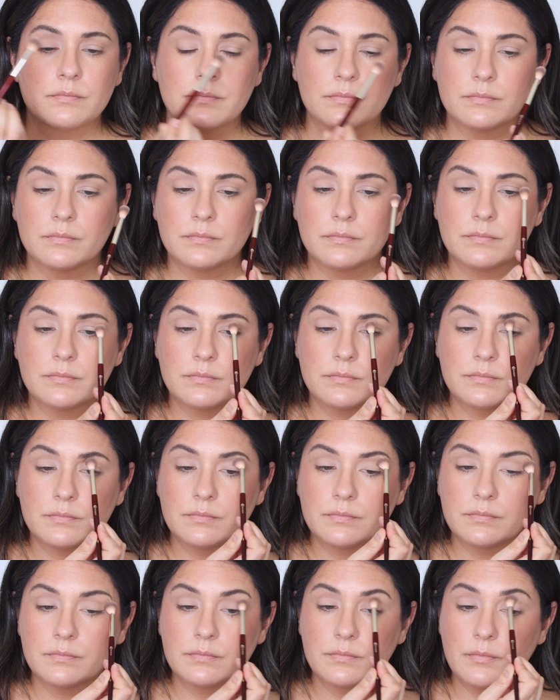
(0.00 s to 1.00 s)
use that
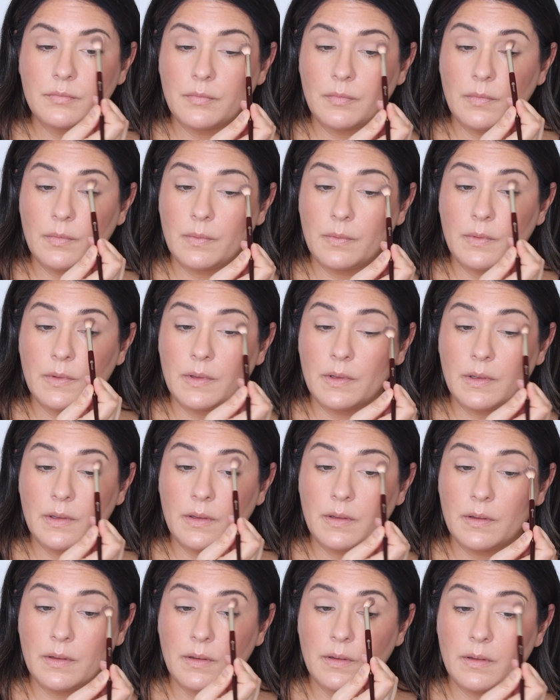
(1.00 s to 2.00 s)
in the crease.
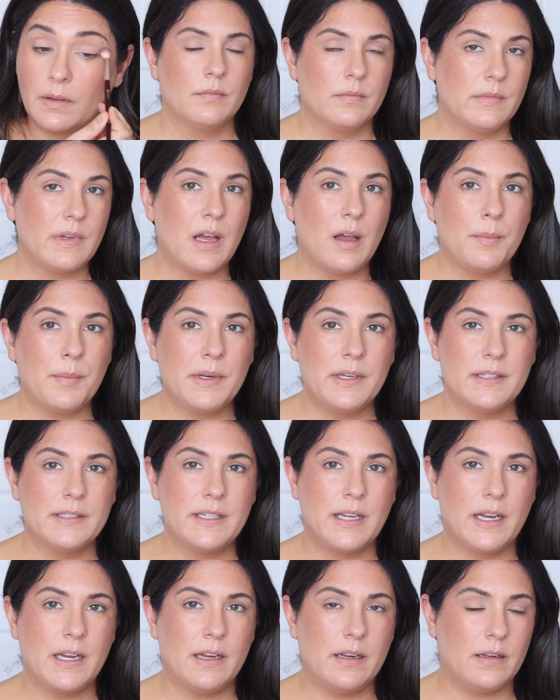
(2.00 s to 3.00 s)
Now I'm gonna
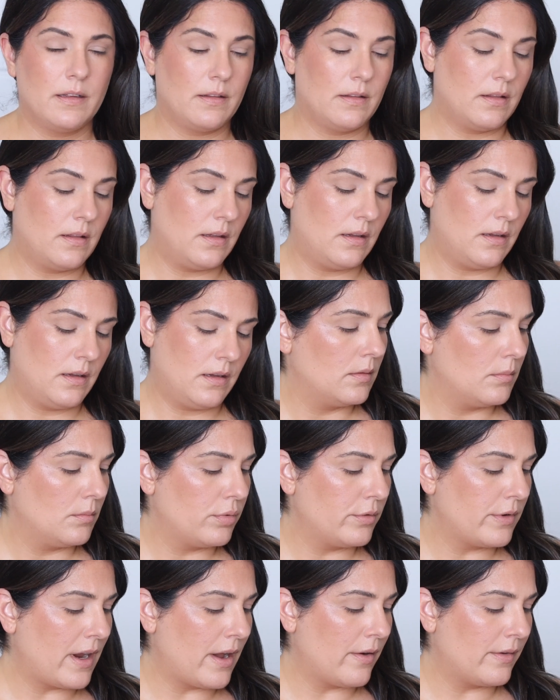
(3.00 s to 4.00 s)
take the
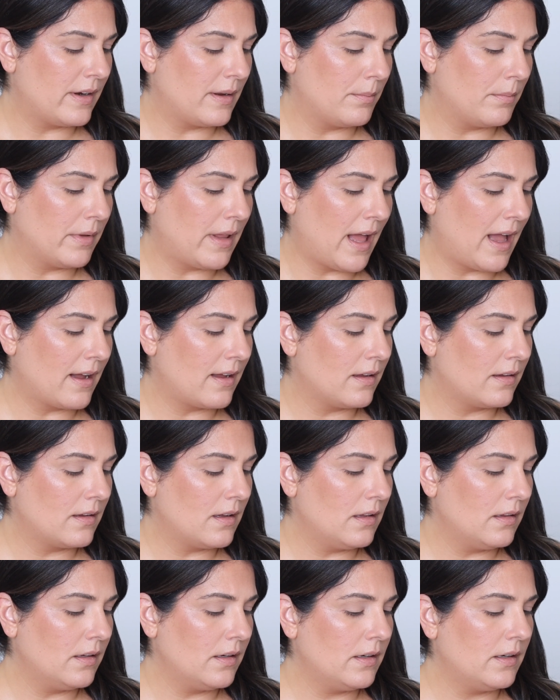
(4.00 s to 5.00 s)
brown and black
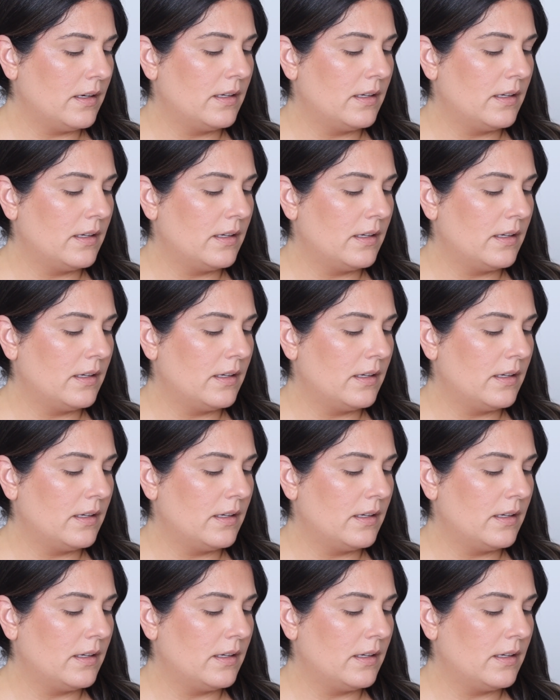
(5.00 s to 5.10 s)
color